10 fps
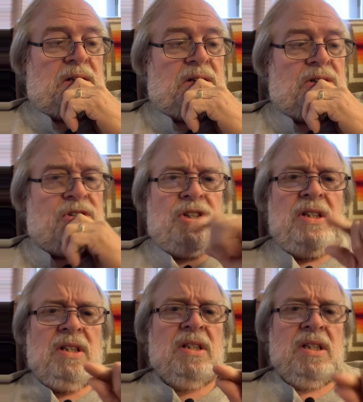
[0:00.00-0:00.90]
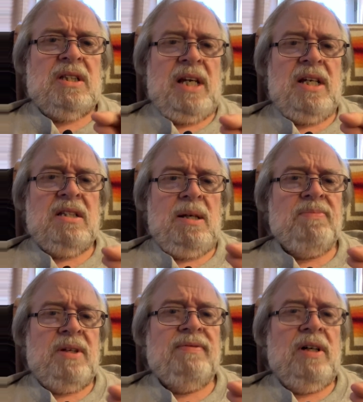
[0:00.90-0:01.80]
Jesus is saying
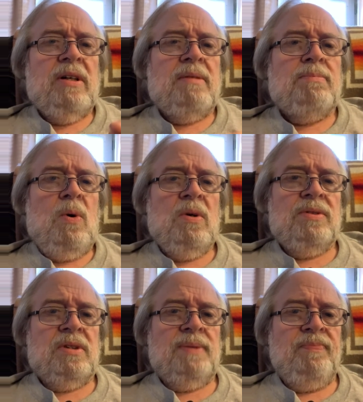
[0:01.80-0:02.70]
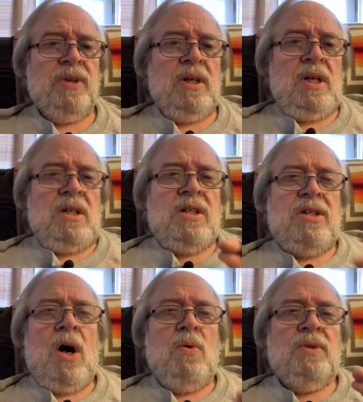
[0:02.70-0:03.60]
something very important.
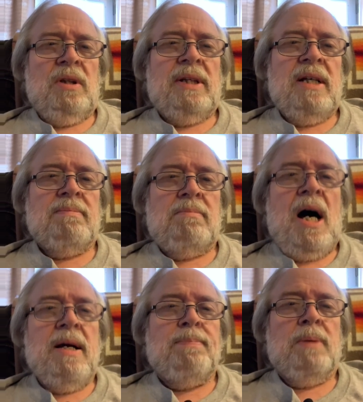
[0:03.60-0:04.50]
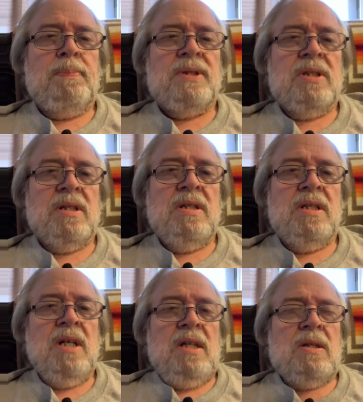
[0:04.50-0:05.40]
Don't let my
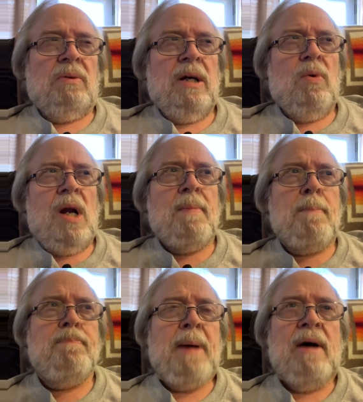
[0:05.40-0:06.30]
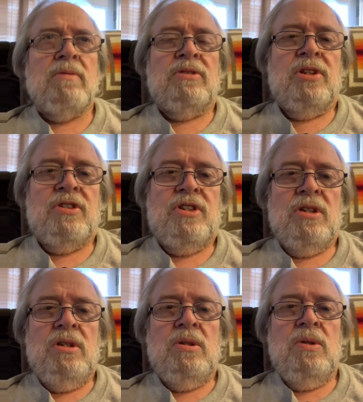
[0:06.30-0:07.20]
purposes, don't let what I'm about to
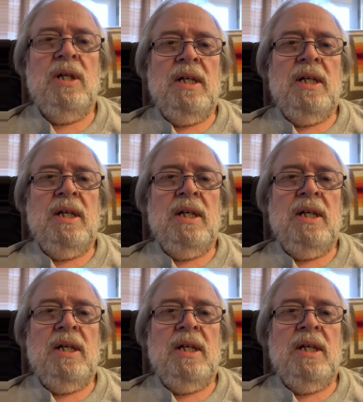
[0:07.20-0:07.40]
do,